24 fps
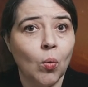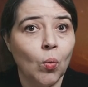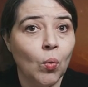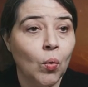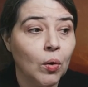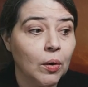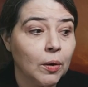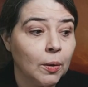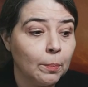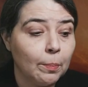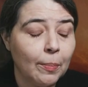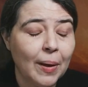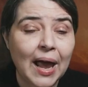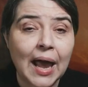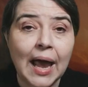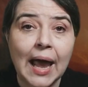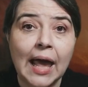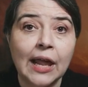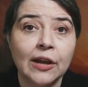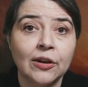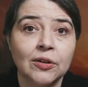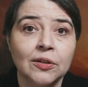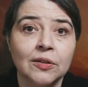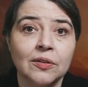or
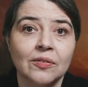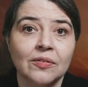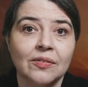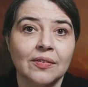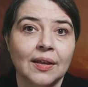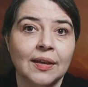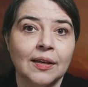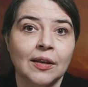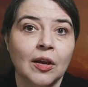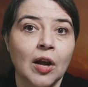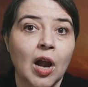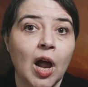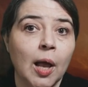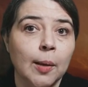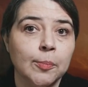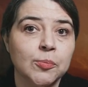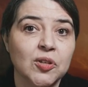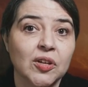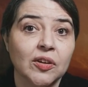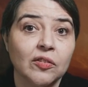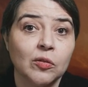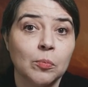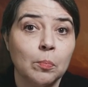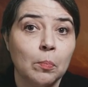patterns in an
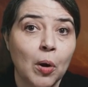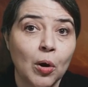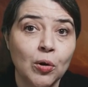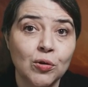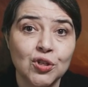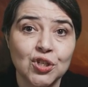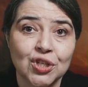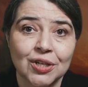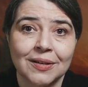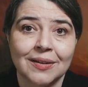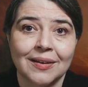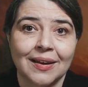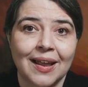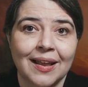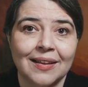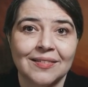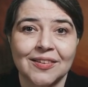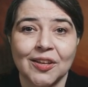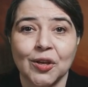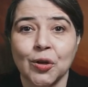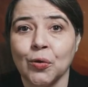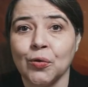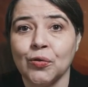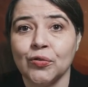object's motion
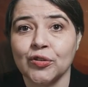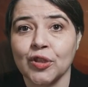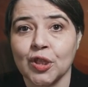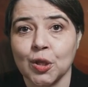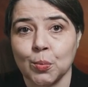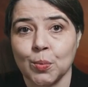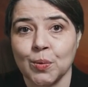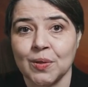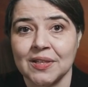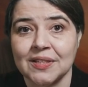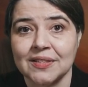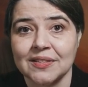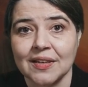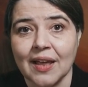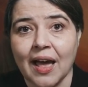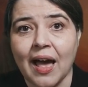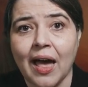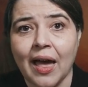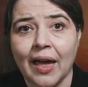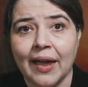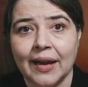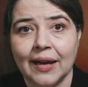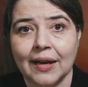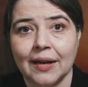as it goes through the
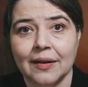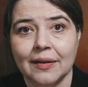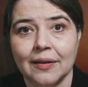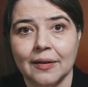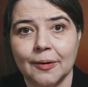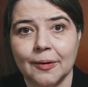sky.